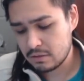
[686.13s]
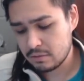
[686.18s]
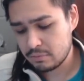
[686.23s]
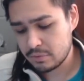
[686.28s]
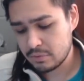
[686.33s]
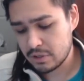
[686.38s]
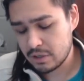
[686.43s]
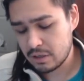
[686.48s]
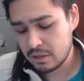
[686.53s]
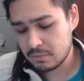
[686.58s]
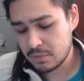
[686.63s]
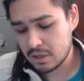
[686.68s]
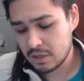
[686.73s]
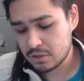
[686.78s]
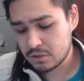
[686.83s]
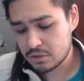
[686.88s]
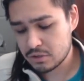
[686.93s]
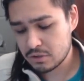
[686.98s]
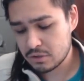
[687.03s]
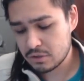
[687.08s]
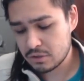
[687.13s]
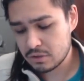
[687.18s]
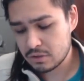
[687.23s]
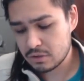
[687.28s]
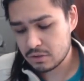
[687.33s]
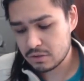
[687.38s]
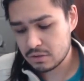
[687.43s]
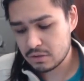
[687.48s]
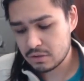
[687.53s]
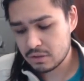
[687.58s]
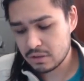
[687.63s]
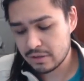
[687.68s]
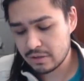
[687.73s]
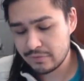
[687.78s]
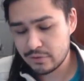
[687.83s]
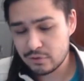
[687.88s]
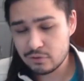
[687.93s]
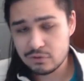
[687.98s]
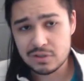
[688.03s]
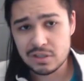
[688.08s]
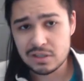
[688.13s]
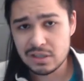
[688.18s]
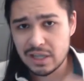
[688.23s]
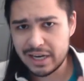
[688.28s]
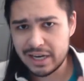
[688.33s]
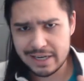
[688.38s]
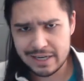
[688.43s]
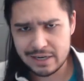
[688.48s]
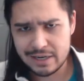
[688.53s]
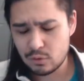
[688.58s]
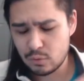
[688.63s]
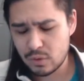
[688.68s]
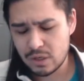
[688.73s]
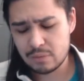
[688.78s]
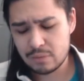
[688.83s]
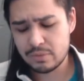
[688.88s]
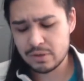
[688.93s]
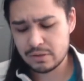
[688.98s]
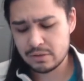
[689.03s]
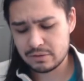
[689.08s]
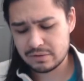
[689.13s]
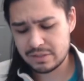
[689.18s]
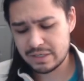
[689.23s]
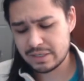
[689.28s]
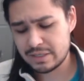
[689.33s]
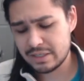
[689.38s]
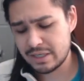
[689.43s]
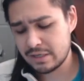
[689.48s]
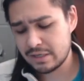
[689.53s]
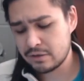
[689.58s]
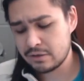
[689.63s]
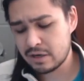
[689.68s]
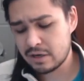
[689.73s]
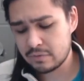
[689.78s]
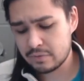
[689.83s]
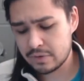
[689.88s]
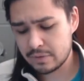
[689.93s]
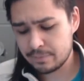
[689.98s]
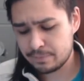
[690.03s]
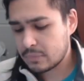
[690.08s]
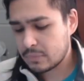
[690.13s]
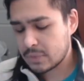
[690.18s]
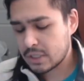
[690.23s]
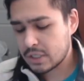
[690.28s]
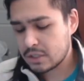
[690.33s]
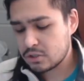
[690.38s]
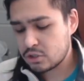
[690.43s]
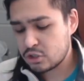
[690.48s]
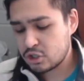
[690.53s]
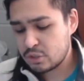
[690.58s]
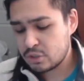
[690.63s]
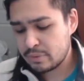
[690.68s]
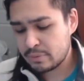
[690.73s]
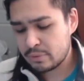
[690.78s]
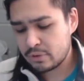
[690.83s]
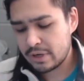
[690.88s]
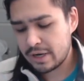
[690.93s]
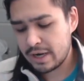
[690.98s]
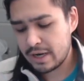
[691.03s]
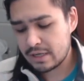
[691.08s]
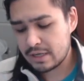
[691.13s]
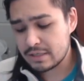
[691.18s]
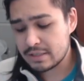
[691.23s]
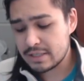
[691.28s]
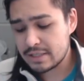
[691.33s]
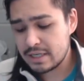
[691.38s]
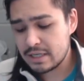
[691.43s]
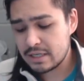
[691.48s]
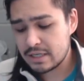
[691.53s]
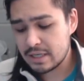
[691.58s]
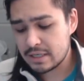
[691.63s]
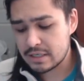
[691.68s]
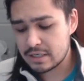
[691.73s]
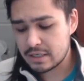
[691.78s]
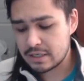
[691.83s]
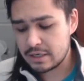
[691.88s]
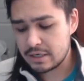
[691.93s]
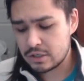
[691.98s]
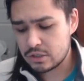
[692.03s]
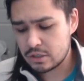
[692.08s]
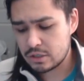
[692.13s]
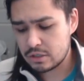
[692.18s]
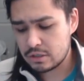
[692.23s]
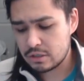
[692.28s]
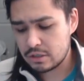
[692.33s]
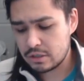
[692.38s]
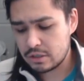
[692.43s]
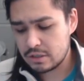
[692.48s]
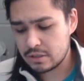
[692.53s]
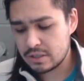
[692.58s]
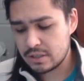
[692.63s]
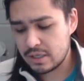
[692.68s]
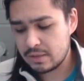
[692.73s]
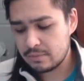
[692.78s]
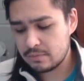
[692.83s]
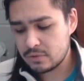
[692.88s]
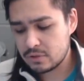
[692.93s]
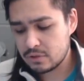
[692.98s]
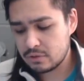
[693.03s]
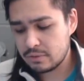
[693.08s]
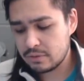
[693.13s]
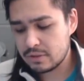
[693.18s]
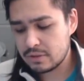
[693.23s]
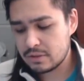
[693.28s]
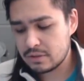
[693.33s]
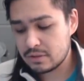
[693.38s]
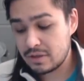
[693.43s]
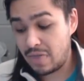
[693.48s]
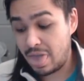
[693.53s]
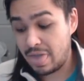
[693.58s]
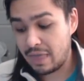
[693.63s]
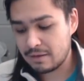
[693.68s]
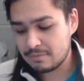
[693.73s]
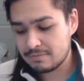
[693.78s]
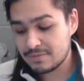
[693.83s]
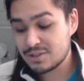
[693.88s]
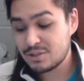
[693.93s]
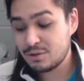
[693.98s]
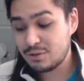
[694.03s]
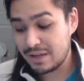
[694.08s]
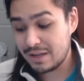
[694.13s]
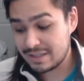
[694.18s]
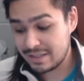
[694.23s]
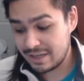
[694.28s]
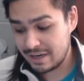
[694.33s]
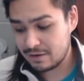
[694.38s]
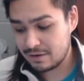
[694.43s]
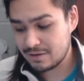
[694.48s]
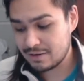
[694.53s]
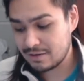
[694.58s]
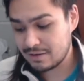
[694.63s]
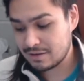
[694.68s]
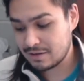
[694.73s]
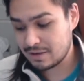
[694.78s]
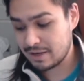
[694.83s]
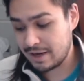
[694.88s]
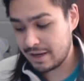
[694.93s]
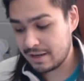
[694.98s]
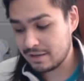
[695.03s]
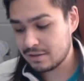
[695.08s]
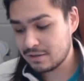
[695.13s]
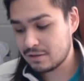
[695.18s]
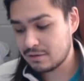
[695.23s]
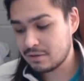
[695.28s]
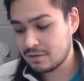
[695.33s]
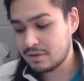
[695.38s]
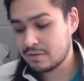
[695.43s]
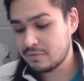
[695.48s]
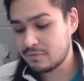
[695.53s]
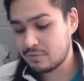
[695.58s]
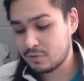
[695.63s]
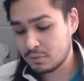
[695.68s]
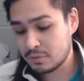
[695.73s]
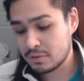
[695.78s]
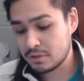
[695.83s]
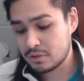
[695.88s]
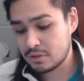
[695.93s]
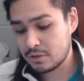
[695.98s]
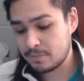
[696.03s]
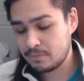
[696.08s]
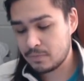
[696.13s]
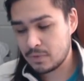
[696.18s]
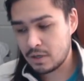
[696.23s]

but I'm not sure if it was the lighting or what, but it looked like she had a new outfit. Superboy had a D designation, and so did Terra, Halo, and Forager.